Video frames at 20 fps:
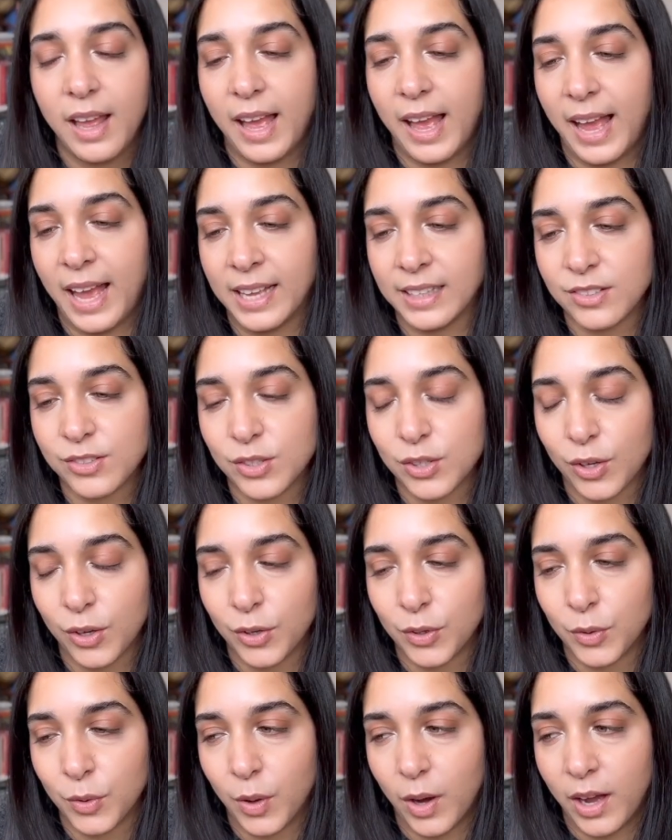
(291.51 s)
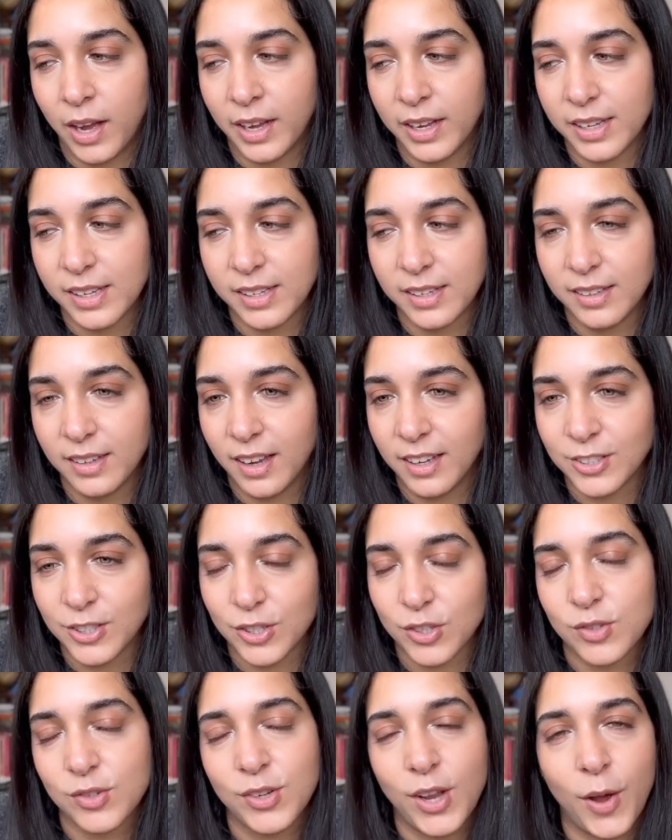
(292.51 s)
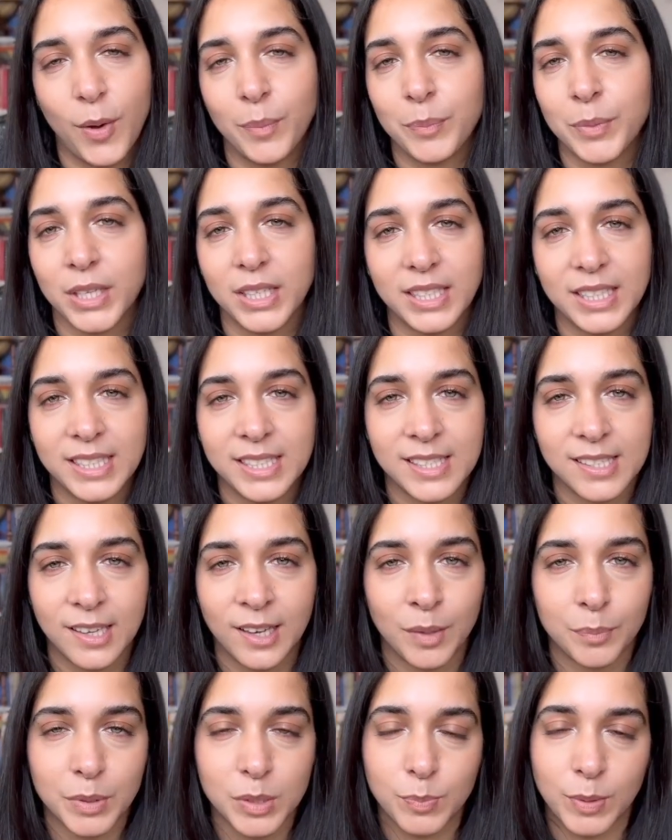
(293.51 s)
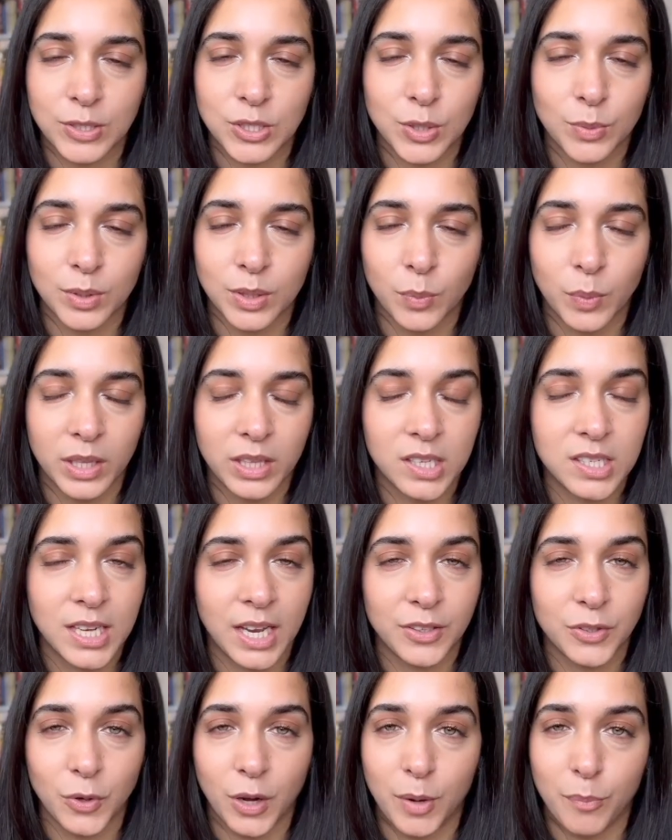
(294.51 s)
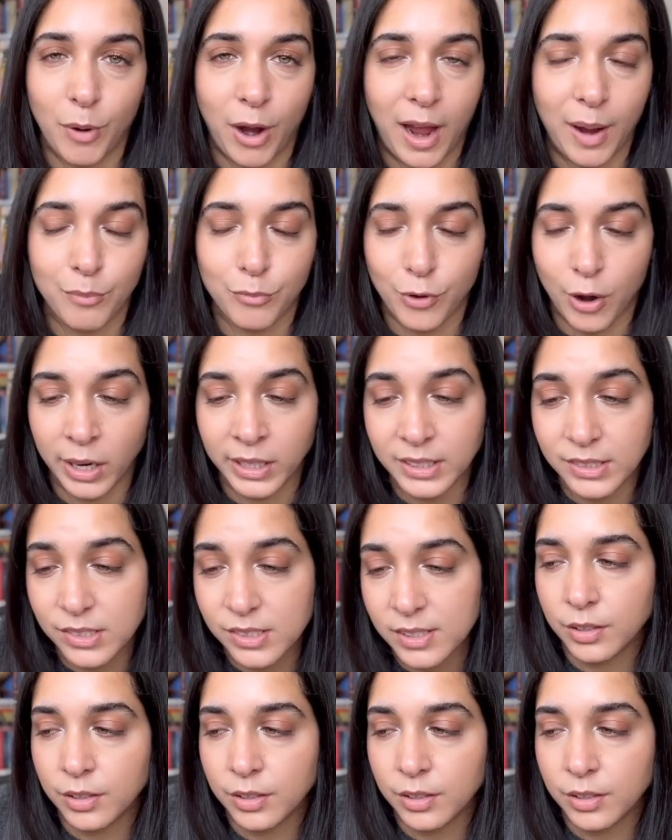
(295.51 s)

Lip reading: and so I just know I'm going to eat it up, especially with the way that Daniel Abraham writes.